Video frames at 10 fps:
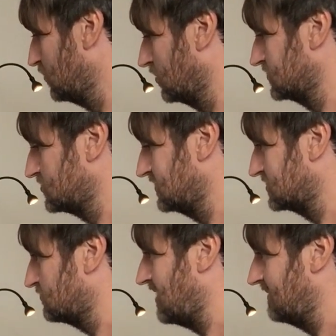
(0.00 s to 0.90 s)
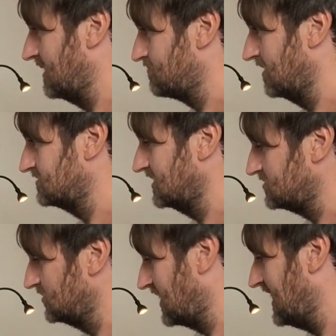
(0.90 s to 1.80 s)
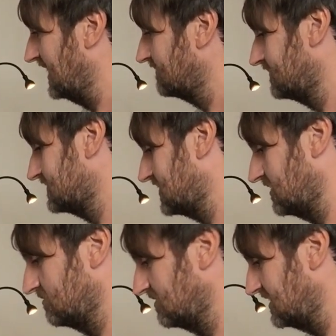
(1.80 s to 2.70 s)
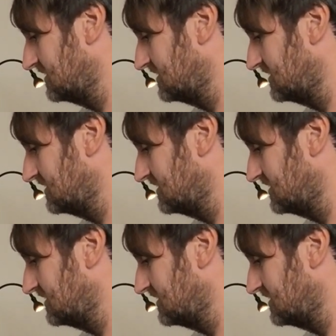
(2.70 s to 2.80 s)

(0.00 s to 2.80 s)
you want to interrupt that process you can so it,